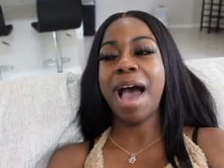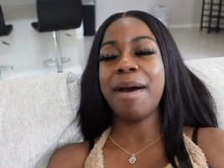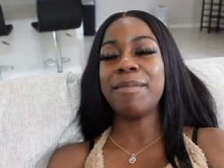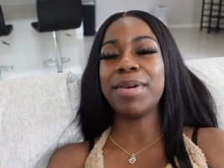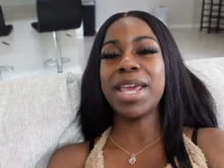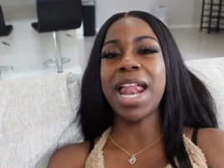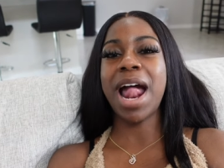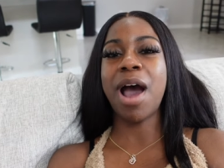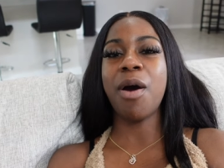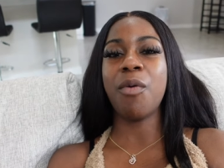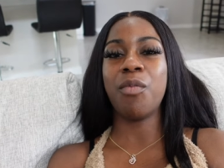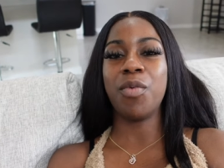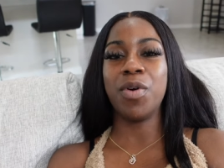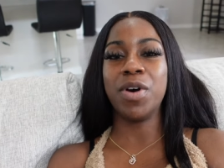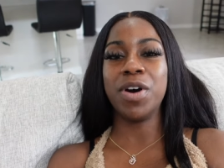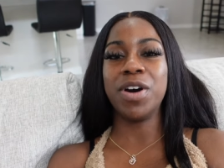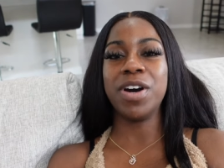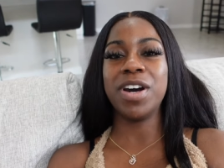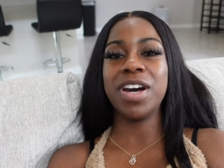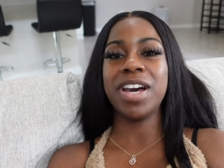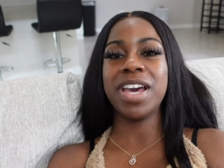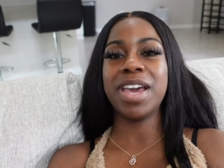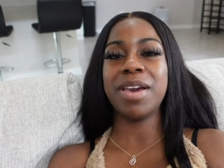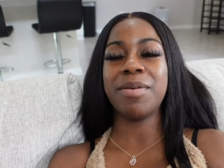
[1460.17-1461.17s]
I mean, I
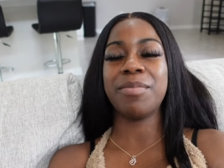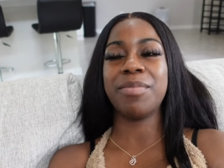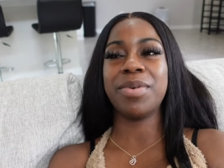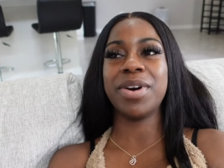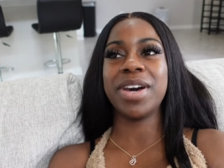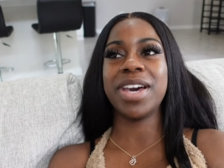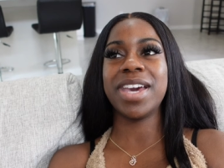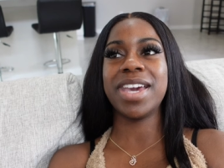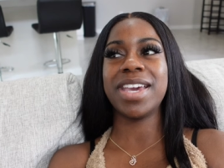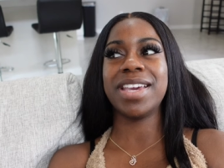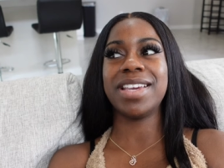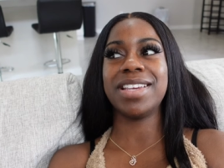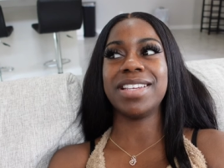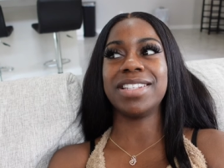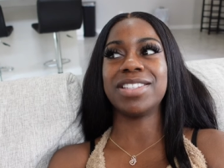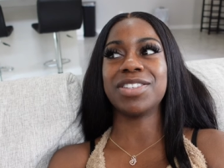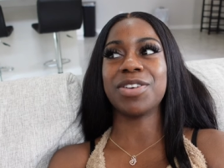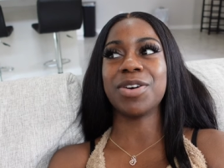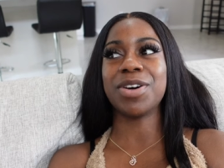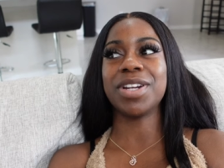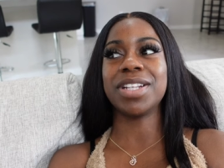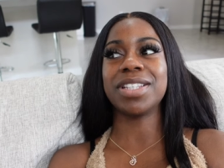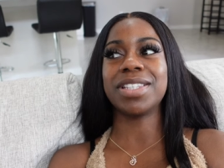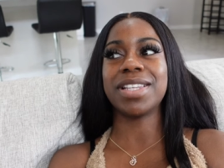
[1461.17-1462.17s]
would, but it's
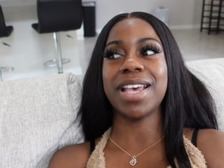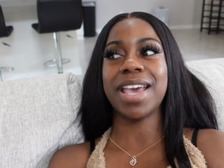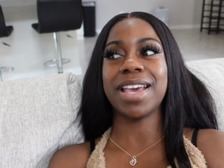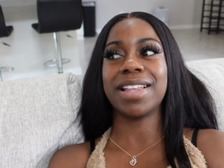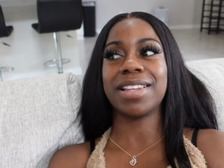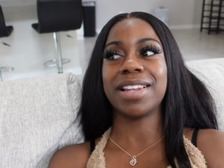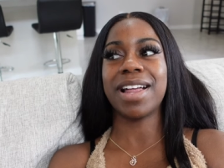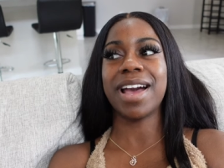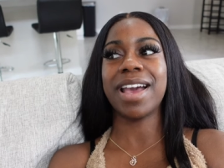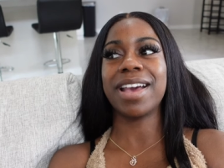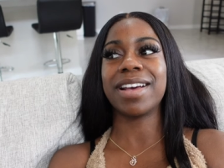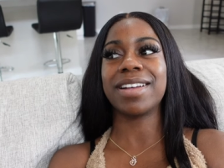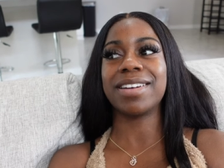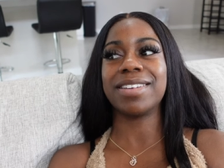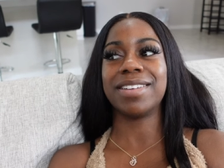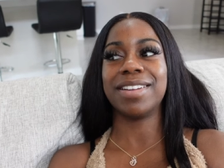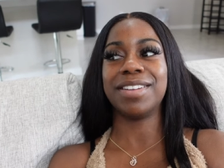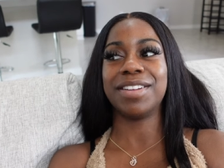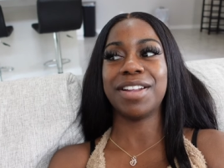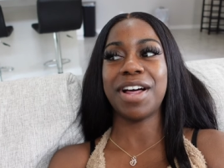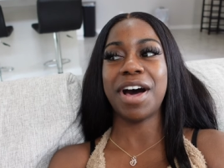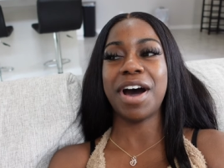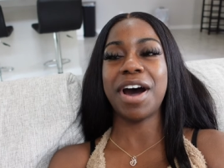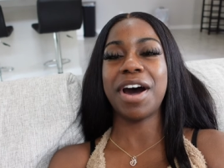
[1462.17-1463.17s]
going to take like
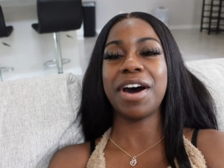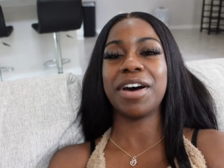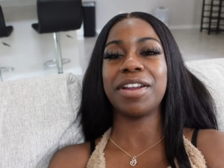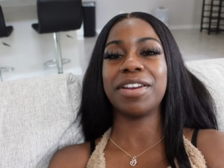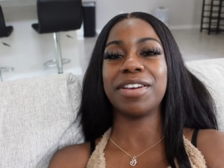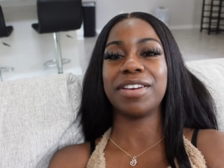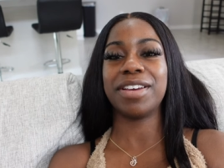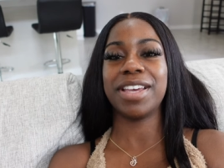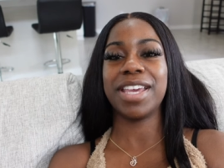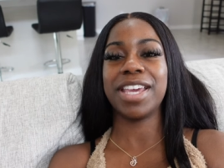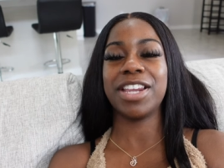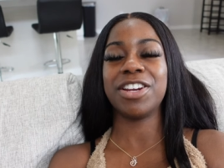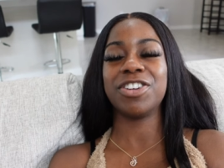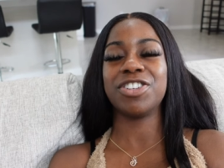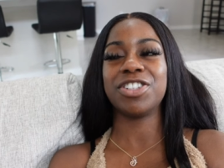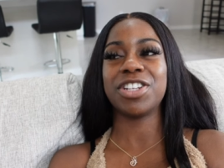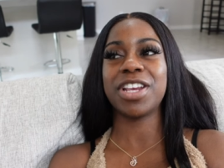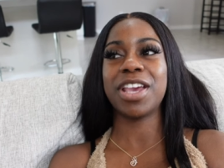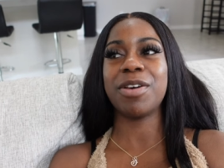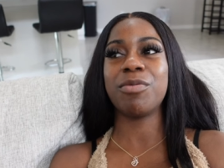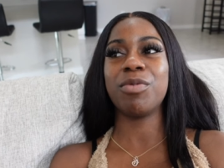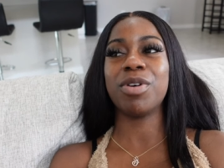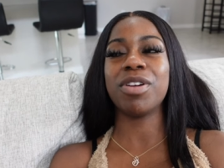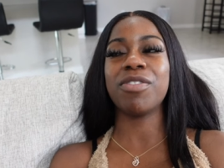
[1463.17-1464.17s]
a lot of
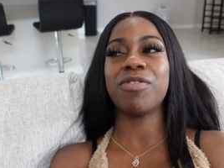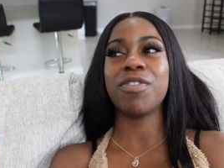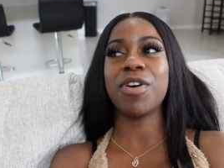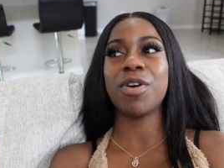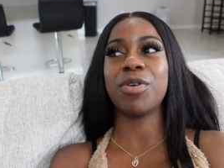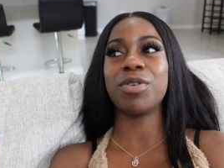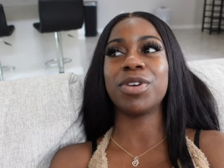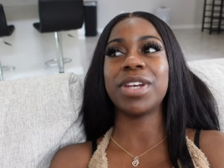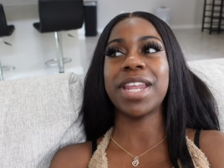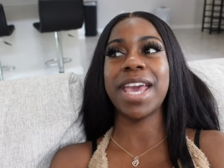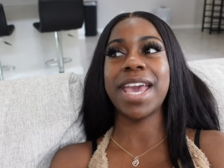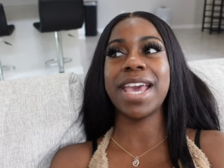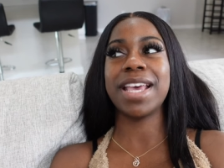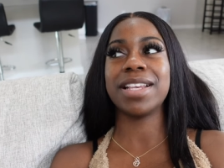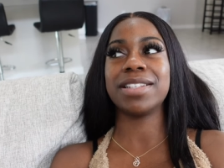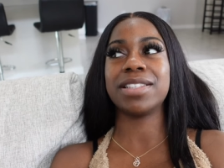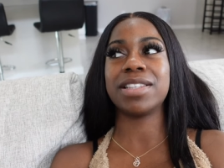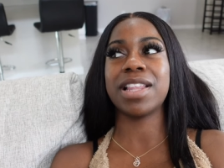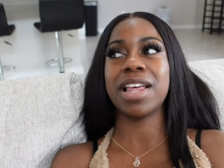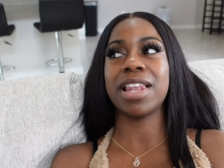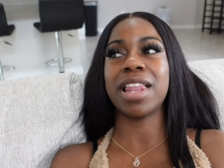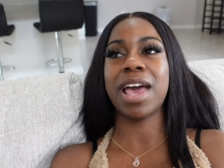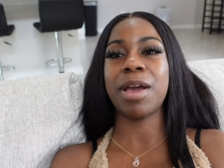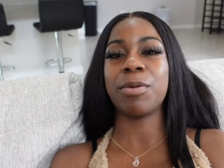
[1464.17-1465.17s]
energy. And what if on
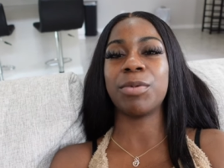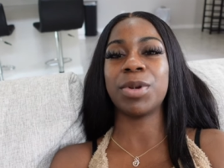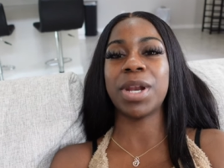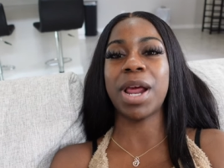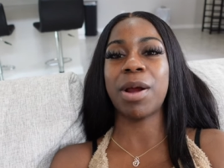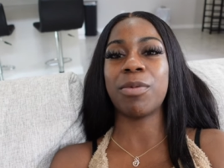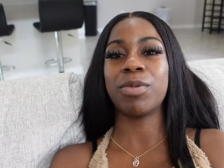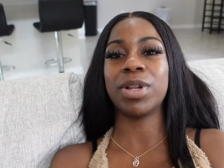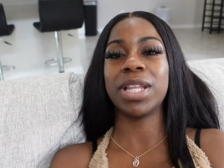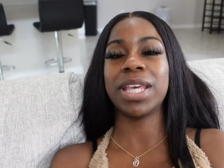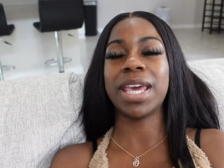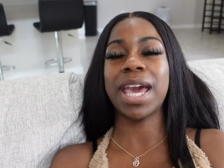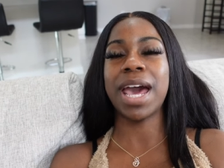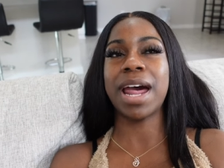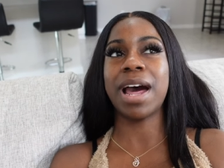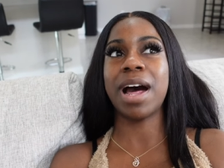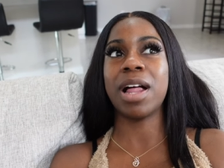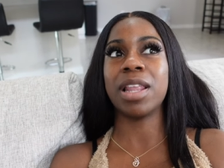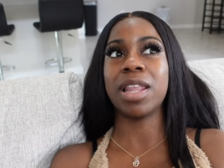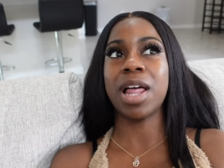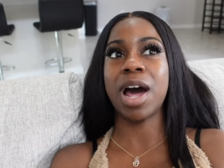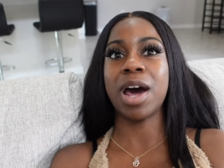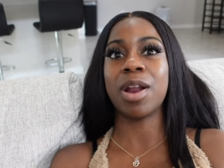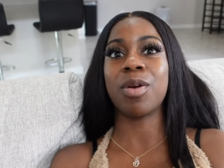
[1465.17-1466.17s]
days that like when I really
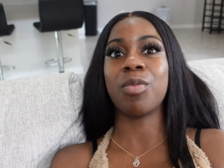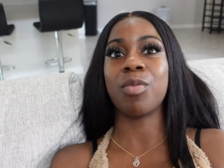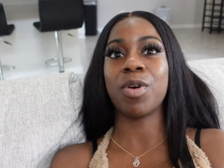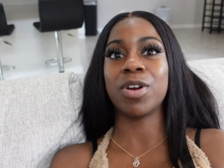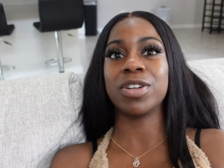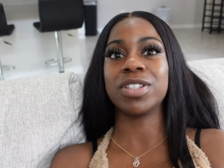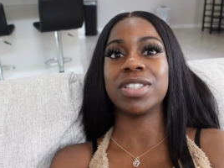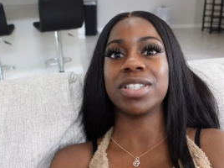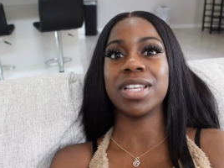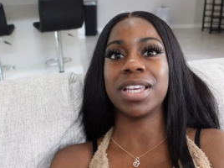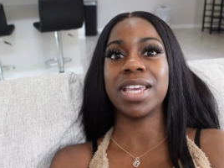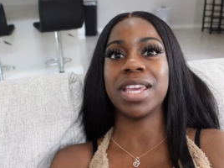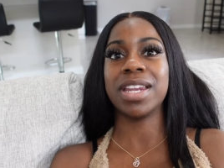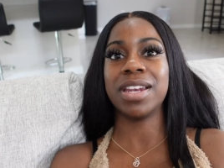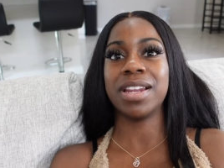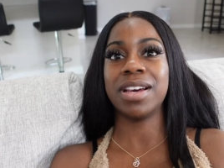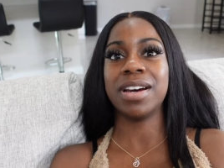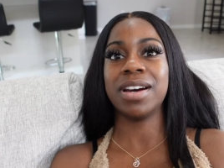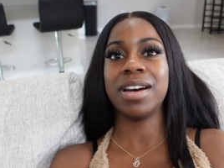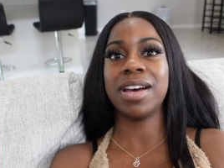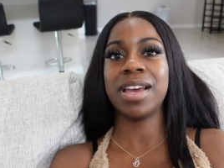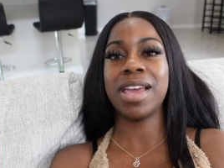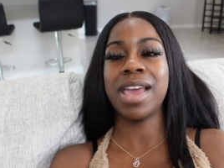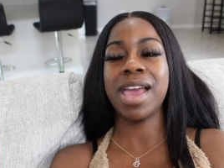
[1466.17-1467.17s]
got a lot of work to get
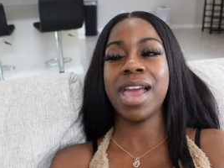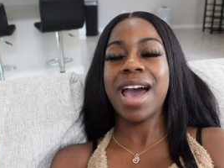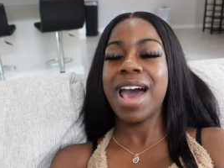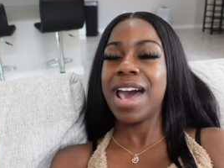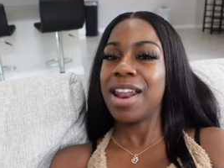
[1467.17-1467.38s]
done?